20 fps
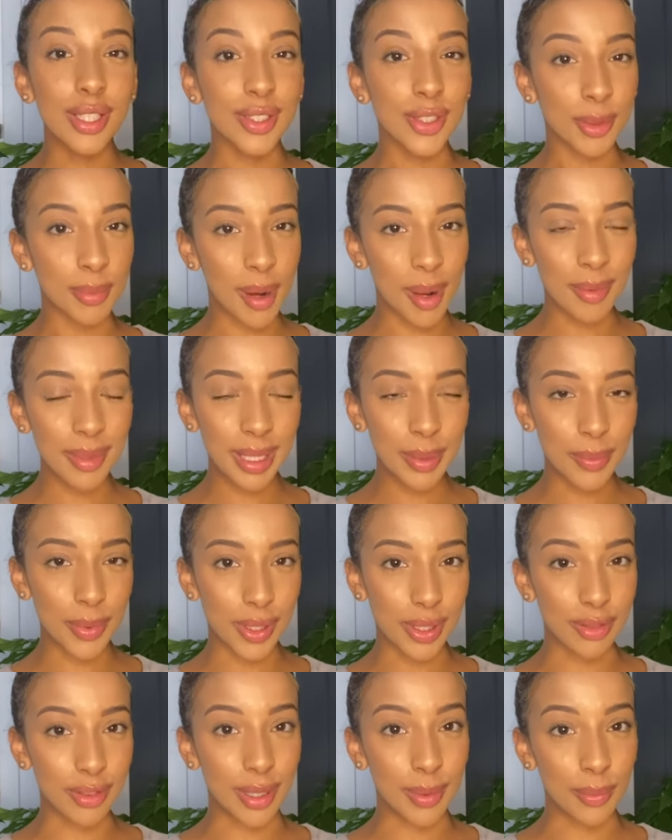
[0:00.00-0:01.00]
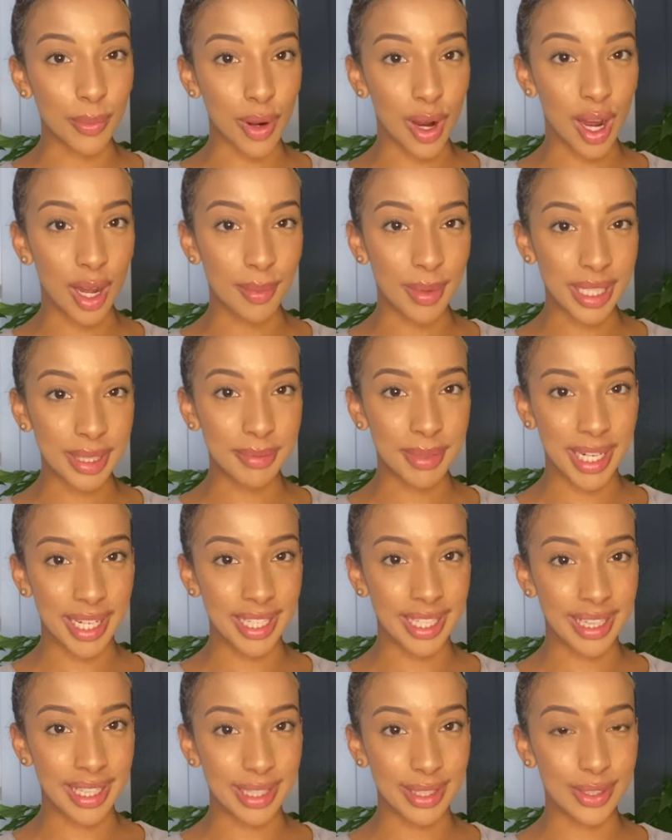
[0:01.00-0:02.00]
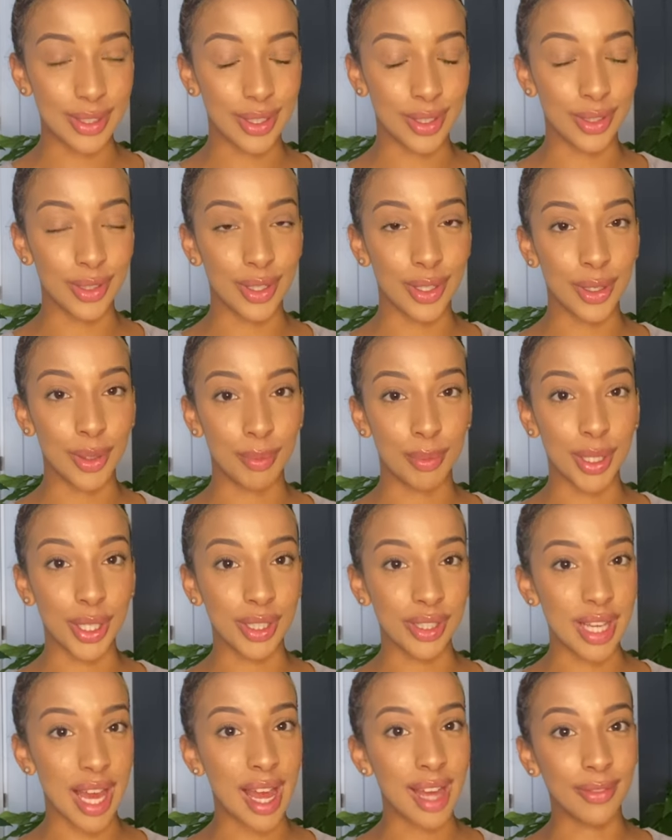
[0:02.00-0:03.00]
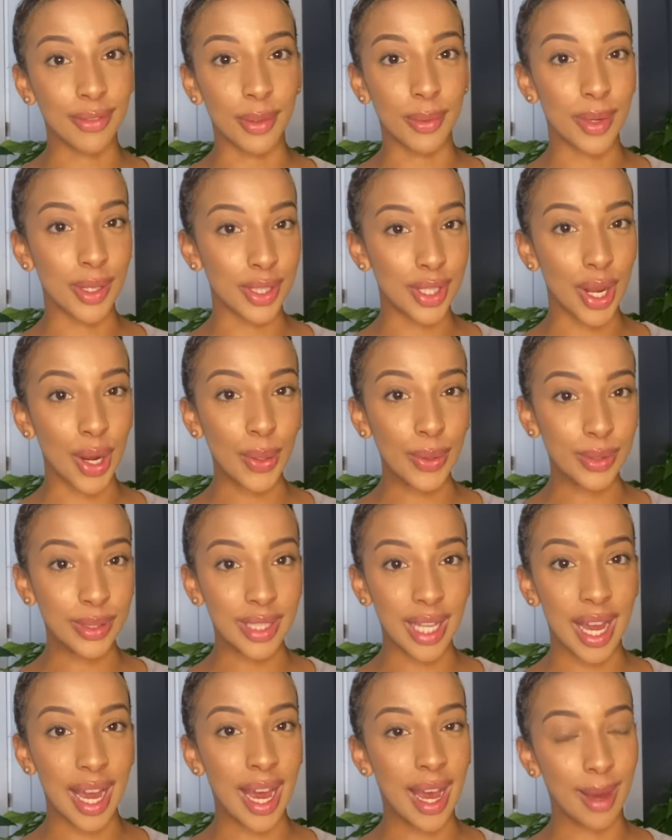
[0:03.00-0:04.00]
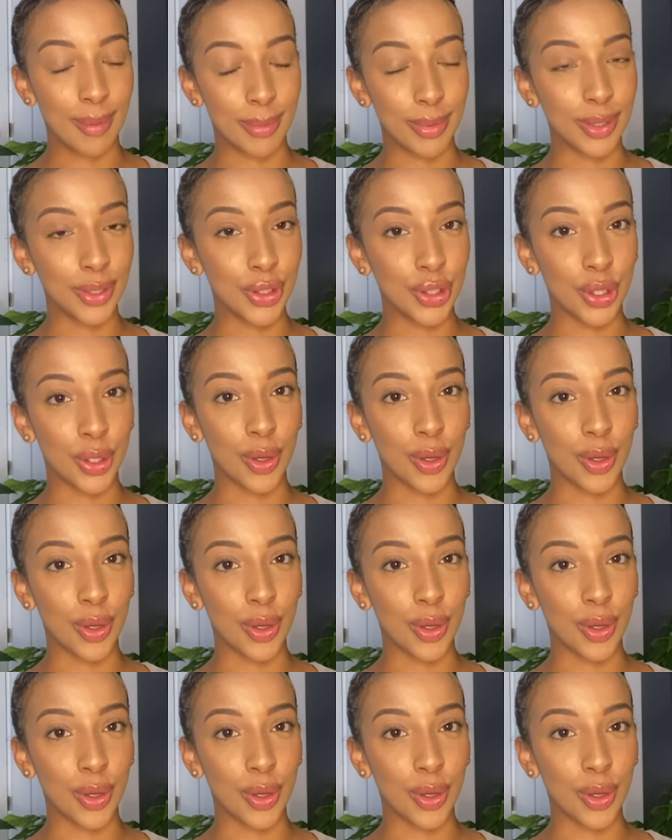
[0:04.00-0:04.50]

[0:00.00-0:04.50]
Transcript: You're probably wondering why I'm explaining this to you, because everyone knows that happens.